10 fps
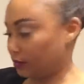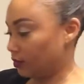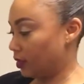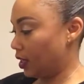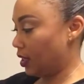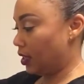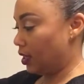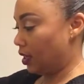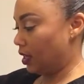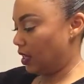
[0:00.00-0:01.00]

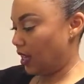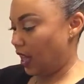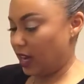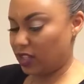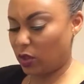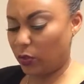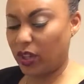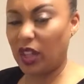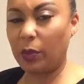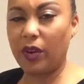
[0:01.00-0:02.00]
And it's a
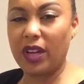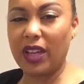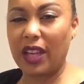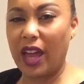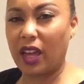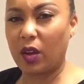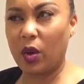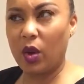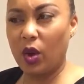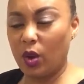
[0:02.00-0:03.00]
really pretty, like,
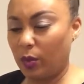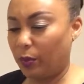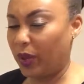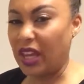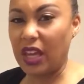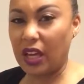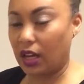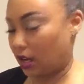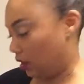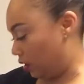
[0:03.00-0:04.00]
pink
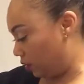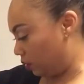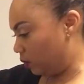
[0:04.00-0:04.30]
color.